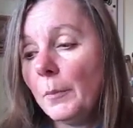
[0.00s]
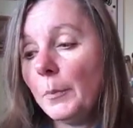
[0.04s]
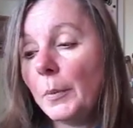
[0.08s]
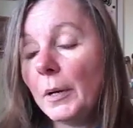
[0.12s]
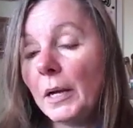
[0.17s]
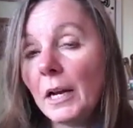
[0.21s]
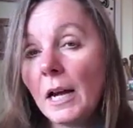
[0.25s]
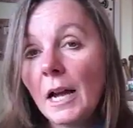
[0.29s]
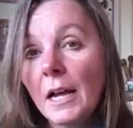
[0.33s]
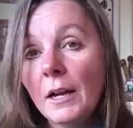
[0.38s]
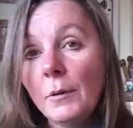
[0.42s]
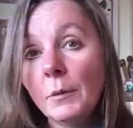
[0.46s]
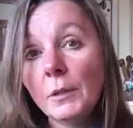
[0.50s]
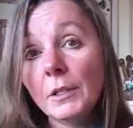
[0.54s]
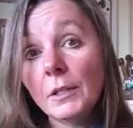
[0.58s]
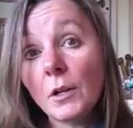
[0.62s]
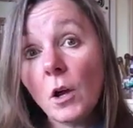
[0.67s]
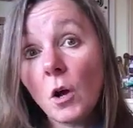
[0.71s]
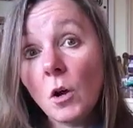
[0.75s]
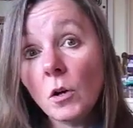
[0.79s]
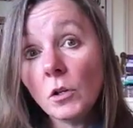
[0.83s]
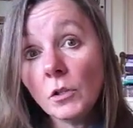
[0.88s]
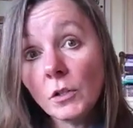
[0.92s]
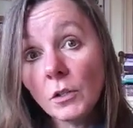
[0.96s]
But I was
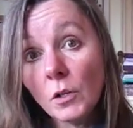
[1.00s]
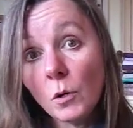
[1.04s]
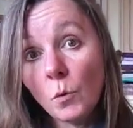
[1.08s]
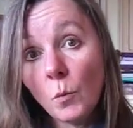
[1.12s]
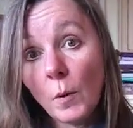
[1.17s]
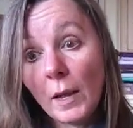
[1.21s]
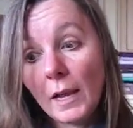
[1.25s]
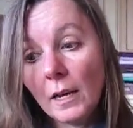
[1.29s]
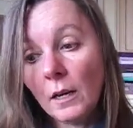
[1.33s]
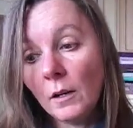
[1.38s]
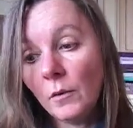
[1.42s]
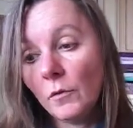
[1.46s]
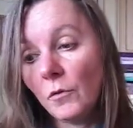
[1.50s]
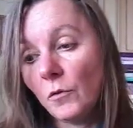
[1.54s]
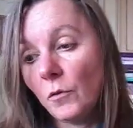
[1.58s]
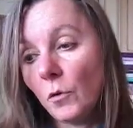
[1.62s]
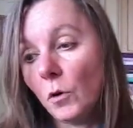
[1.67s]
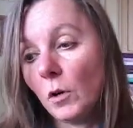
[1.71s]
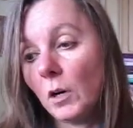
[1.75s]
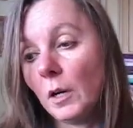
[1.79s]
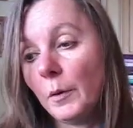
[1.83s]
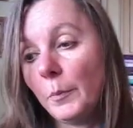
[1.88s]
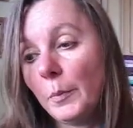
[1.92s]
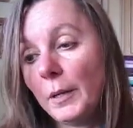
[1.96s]
also waiting
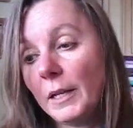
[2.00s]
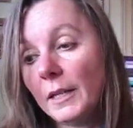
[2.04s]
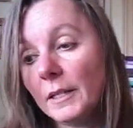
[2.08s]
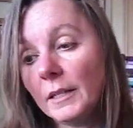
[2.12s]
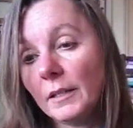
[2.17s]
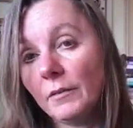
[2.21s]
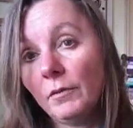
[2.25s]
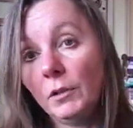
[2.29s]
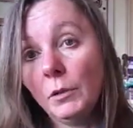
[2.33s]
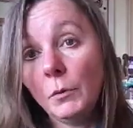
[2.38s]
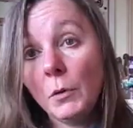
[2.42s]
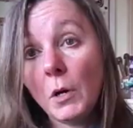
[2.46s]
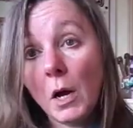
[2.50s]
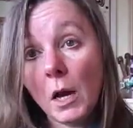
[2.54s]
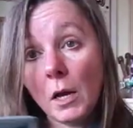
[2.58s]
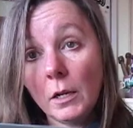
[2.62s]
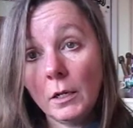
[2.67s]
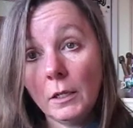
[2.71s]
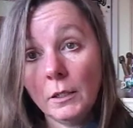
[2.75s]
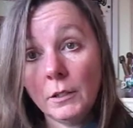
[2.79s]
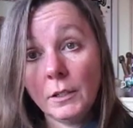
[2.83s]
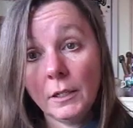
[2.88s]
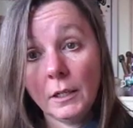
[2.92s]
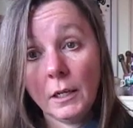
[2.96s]
for a piece of
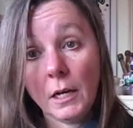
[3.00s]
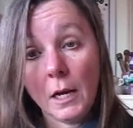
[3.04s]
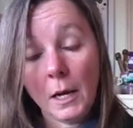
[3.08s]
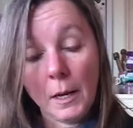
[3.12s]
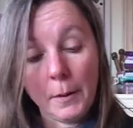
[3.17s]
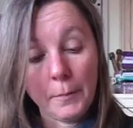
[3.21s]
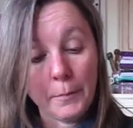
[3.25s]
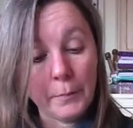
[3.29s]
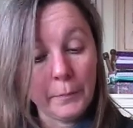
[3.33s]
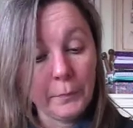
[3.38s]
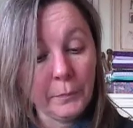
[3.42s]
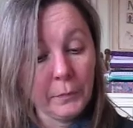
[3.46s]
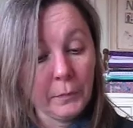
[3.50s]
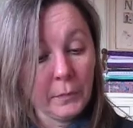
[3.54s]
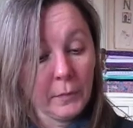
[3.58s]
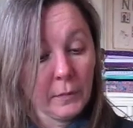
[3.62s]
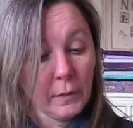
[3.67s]
Lugana to come.